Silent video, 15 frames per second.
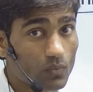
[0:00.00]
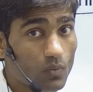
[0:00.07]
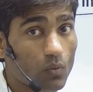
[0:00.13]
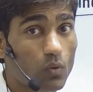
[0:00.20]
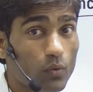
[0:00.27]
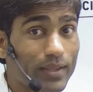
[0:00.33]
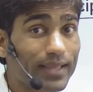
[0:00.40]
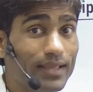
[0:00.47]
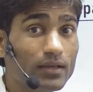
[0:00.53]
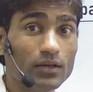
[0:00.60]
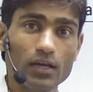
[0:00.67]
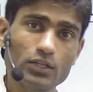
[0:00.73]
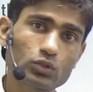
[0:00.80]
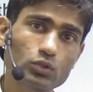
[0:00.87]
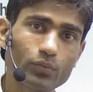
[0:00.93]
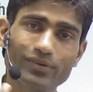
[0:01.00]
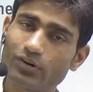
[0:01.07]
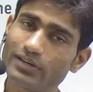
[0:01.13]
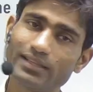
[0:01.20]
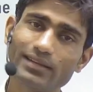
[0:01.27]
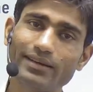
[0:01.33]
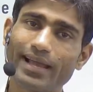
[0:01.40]
Okay, so we
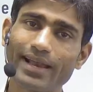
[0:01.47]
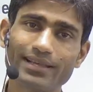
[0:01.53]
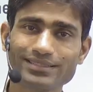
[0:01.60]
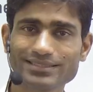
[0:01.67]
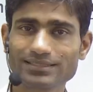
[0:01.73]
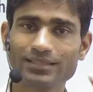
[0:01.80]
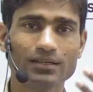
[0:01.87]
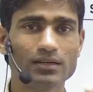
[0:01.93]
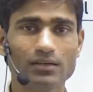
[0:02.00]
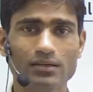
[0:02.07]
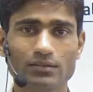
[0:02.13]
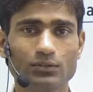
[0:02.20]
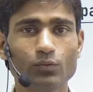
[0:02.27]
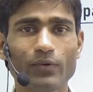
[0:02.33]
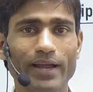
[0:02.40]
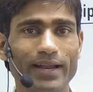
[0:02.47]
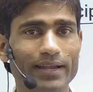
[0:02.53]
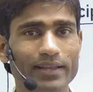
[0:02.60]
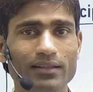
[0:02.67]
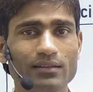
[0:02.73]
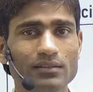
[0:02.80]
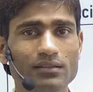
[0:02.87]
want the tan x to
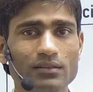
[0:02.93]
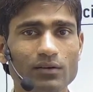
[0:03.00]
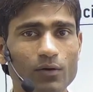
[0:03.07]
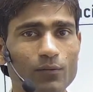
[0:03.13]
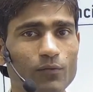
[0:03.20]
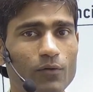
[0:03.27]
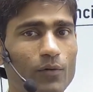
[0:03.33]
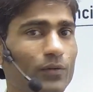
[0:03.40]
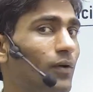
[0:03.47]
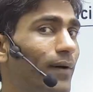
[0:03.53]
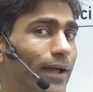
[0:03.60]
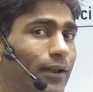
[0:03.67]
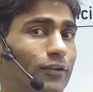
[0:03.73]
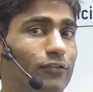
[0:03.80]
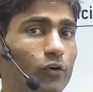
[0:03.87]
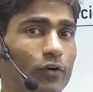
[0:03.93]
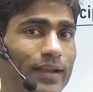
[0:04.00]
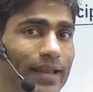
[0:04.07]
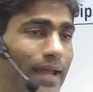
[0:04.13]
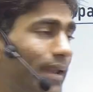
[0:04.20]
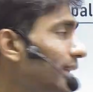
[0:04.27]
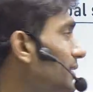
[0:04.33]
finding the value for
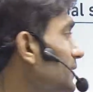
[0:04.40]
tan x.